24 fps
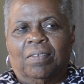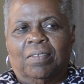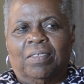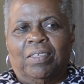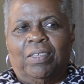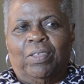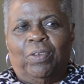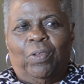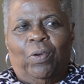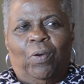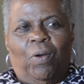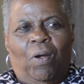
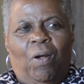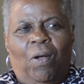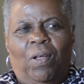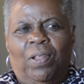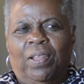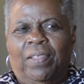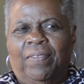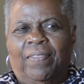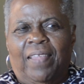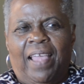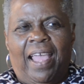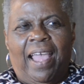you know,
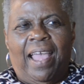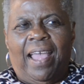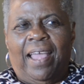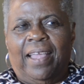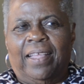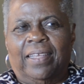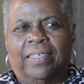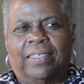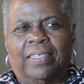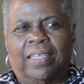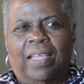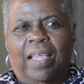all of
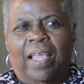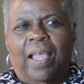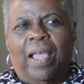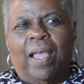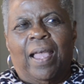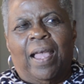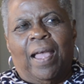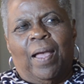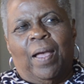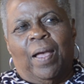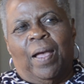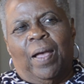that.
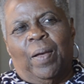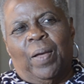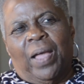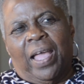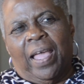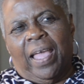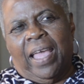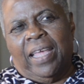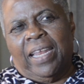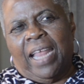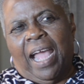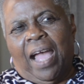
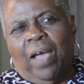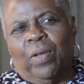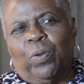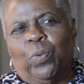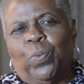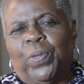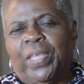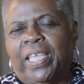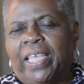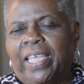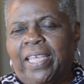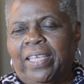And how do
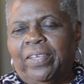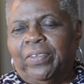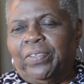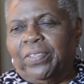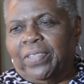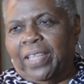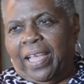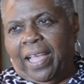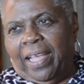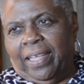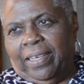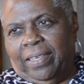we heal
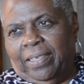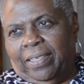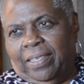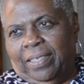that?